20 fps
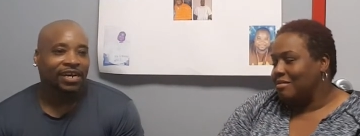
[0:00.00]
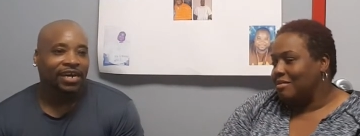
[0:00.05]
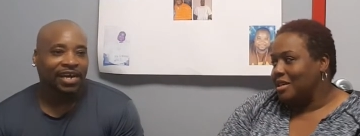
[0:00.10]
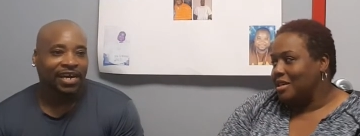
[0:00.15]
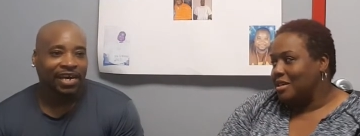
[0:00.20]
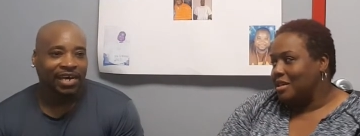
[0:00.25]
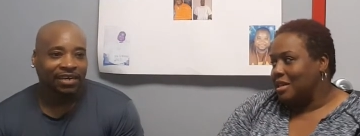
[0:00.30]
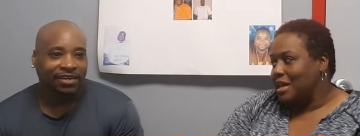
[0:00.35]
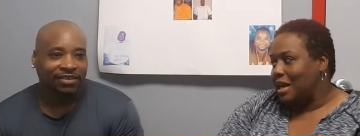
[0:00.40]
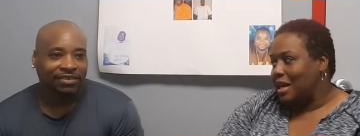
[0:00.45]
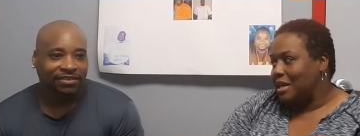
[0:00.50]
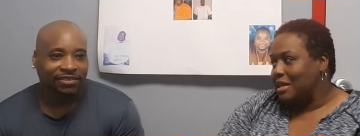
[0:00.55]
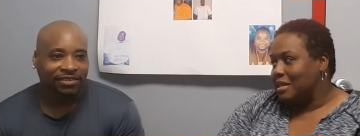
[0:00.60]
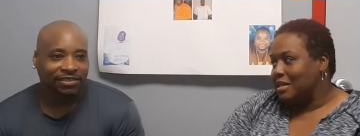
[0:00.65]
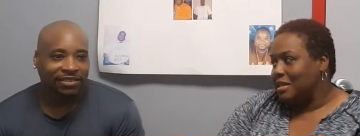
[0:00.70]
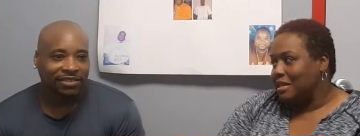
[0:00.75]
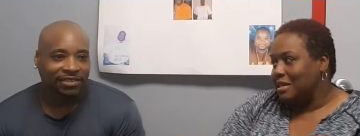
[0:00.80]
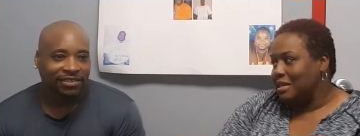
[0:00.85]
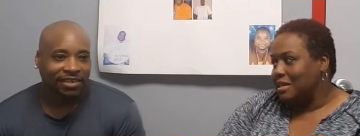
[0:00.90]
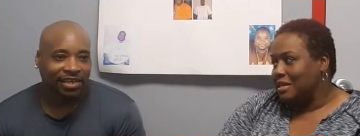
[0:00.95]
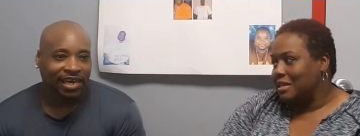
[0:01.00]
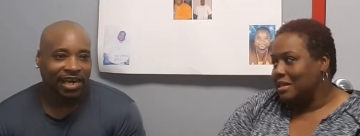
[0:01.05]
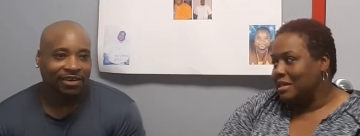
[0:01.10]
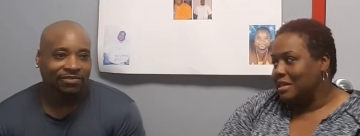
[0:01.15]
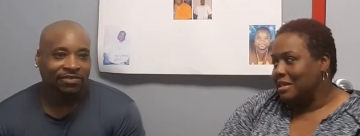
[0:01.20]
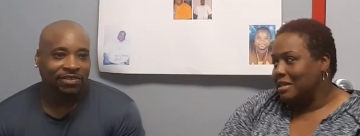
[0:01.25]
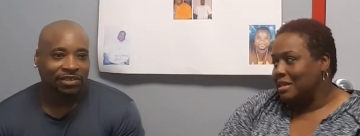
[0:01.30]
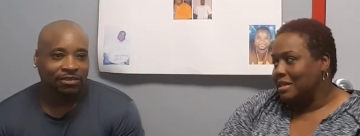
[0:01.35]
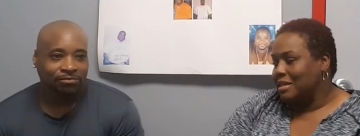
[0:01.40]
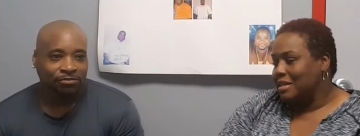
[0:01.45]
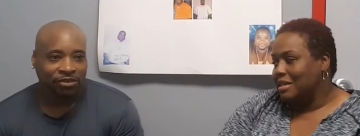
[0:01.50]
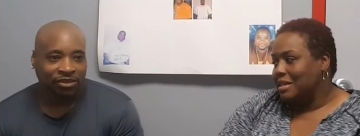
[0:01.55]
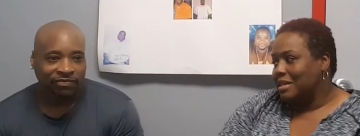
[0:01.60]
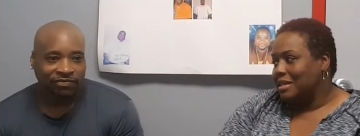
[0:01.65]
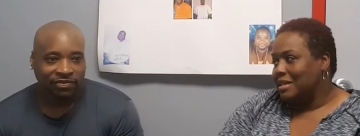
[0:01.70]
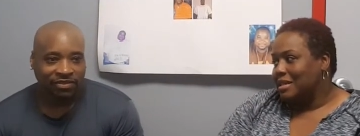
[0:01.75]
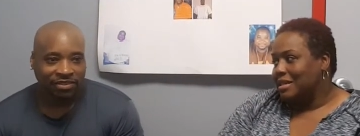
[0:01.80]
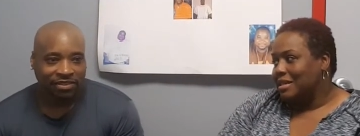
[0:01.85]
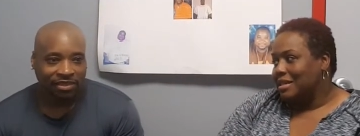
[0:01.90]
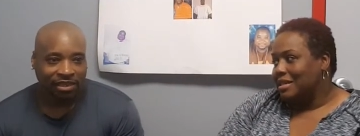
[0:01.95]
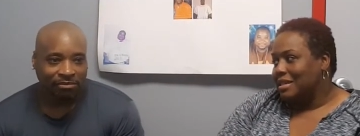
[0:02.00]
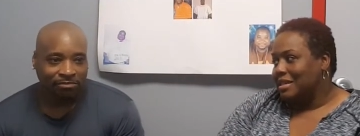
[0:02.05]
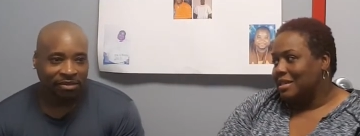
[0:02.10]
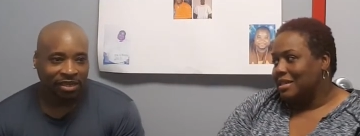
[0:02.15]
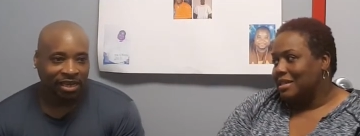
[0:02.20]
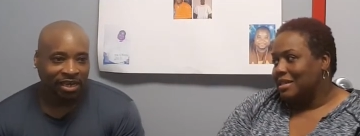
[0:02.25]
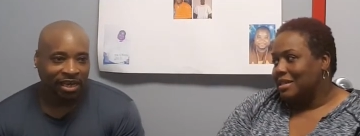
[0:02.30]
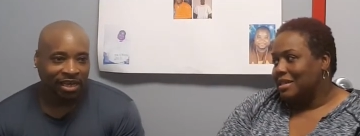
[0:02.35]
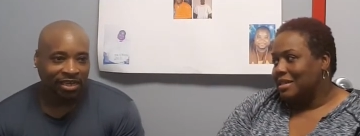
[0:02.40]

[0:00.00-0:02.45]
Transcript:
Speaker 1: in I, a day? I have a good breakfast. I mean, I